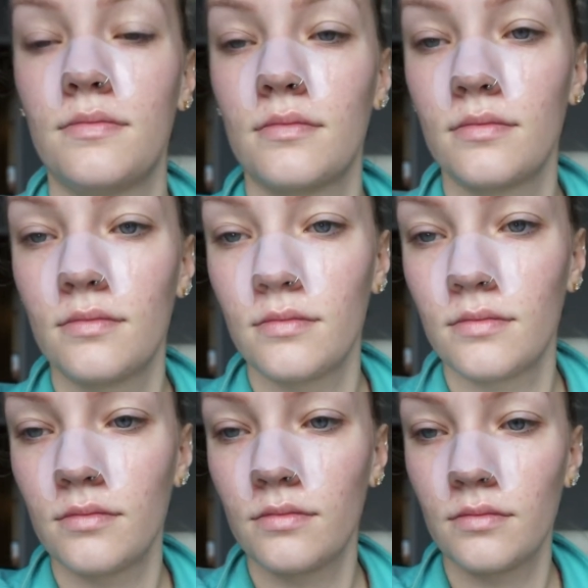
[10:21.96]

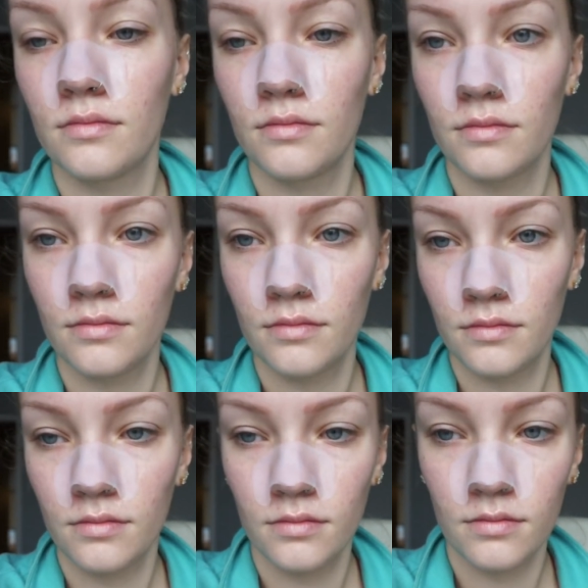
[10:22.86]

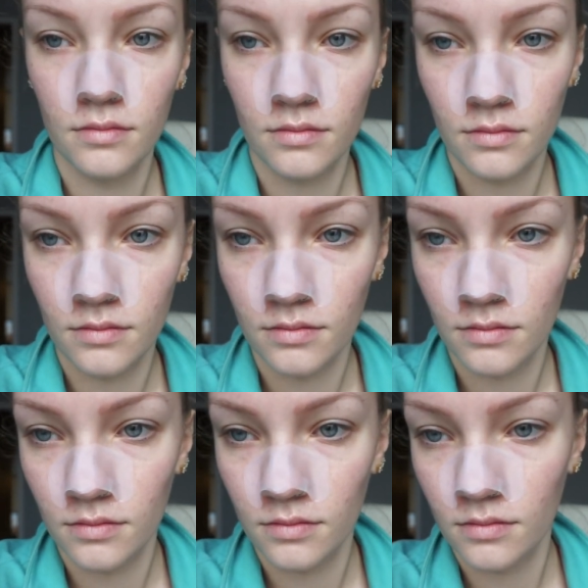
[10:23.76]
(no one is talking)